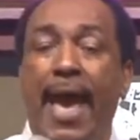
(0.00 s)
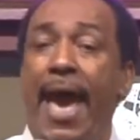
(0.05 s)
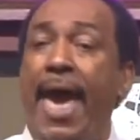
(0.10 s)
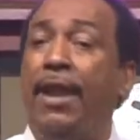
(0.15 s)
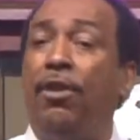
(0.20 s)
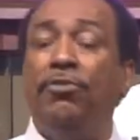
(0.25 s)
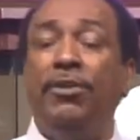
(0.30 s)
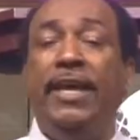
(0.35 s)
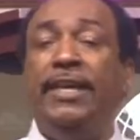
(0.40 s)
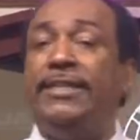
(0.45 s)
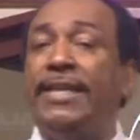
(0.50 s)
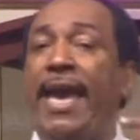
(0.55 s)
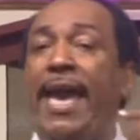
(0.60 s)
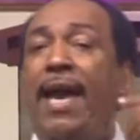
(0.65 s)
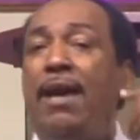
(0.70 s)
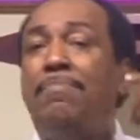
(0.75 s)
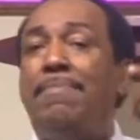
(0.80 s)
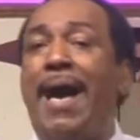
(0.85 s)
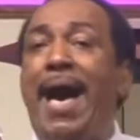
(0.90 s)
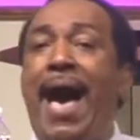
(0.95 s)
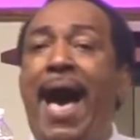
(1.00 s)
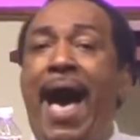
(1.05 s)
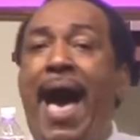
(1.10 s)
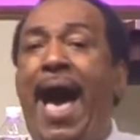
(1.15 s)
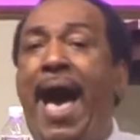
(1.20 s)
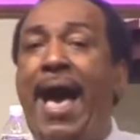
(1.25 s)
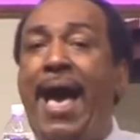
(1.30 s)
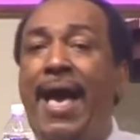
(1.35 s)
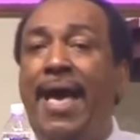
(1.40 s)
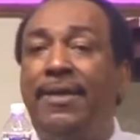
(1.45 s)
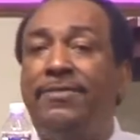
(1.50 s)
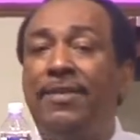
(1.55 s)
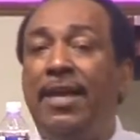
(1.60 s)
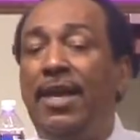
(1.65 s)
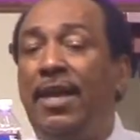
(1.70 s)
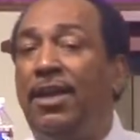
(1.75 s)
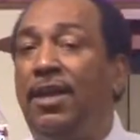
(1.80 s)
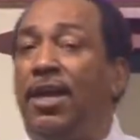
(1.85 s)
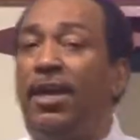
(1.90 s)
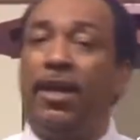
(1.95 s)
I don't need to have my eyes
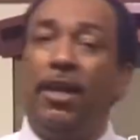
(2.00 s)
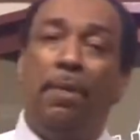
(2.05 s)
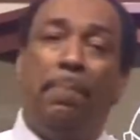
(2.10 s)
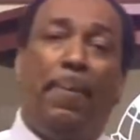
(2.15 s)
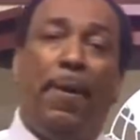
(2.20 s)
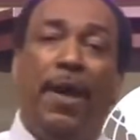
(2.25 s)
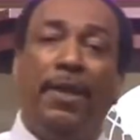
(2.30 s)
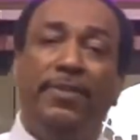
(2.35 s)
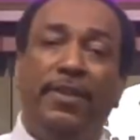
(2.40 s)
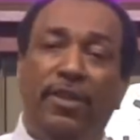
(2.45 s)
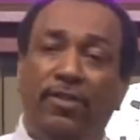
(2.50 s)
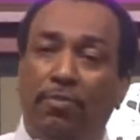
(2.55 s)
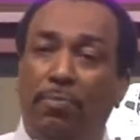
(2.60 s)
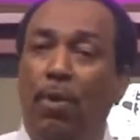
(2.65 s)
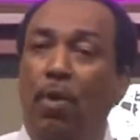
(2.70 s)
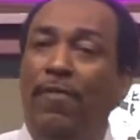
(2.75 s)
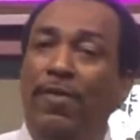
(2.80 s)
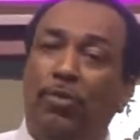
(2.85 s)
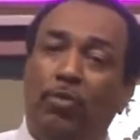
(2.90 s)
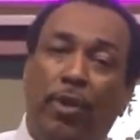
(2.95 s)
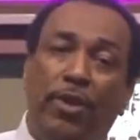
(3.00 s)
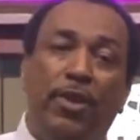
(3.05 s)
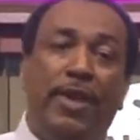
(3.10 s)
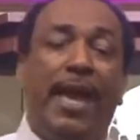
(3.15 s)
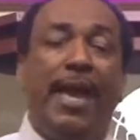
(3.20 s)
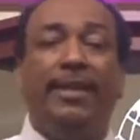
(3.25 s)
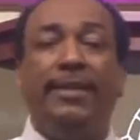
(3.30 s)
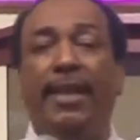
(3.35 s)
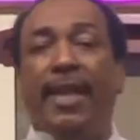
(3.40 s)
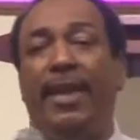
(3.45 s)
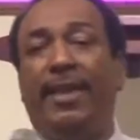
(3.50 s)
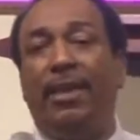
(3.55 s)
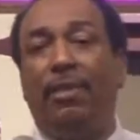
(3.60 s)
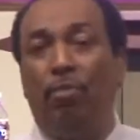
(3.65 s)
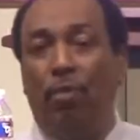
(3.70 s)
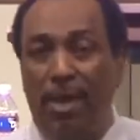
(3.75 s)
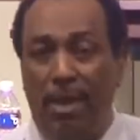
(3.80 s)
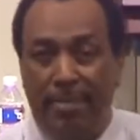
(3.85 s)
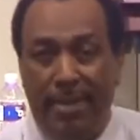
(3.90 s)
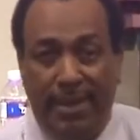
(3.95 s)
looking upon these movies where you got
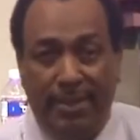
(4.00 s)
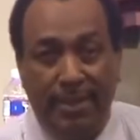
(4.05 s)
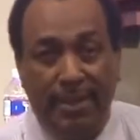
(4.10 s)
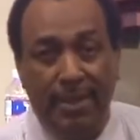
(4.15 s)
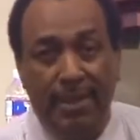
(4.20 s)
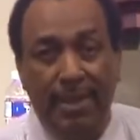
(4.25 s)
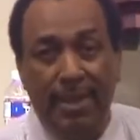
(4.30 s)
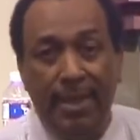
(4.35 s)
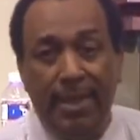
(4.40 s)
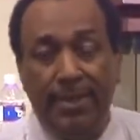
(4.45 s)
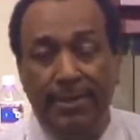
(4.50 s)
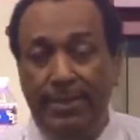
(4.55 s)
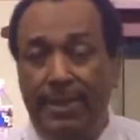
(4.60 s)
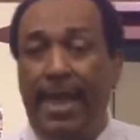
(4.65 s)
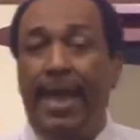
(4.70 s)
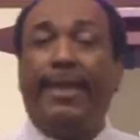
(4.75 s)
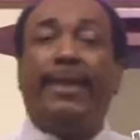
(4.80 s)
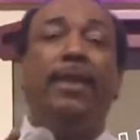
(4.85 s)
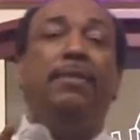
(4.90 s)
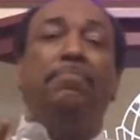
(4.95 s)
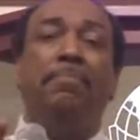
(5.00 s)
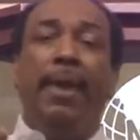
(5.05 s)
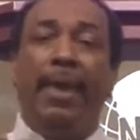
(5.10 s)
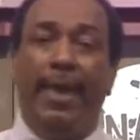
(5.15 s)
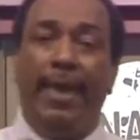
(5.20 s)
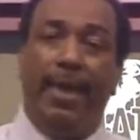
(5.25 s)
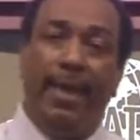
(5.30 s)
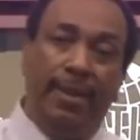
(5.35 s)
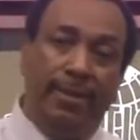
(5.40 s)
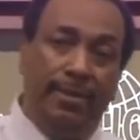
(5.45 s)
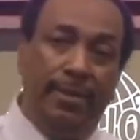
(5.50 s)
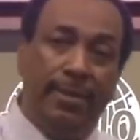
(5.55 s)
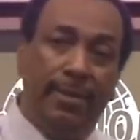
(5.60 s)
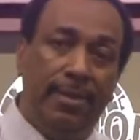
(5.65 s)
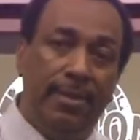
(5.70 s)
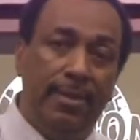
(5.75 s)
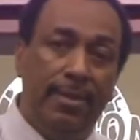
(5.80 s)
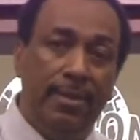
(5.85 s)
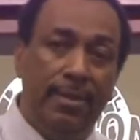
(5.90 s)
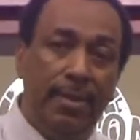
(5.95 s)
naked women, naked men,
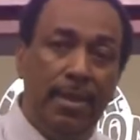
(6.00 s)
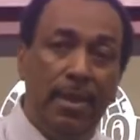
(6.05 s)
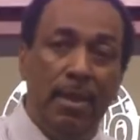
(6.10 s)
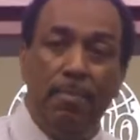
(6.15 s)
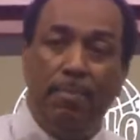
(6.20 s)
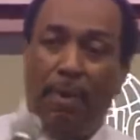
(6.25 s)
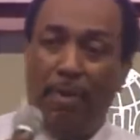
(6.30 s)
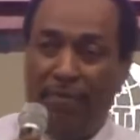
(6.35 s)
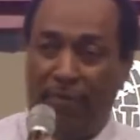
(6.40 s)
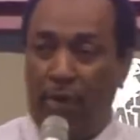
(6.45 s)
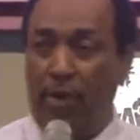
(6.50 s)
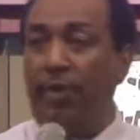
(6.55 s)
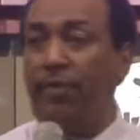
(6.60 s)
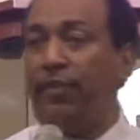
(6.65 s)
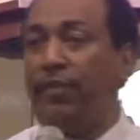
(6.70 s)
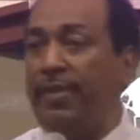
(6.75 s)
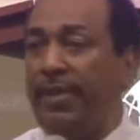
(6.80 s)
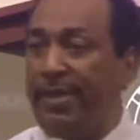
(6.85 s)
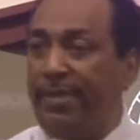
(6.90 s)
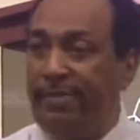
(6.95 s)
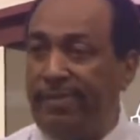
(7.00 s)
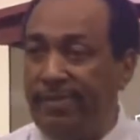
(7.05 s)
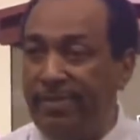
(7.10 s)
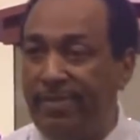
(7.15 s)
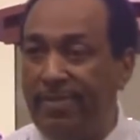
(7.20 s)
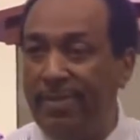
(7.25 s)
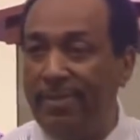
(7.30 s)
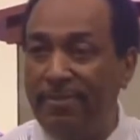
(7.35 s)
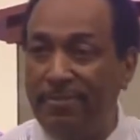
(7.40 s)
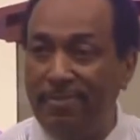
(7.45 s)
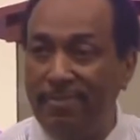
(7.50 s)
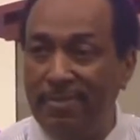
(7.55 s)
perverseness,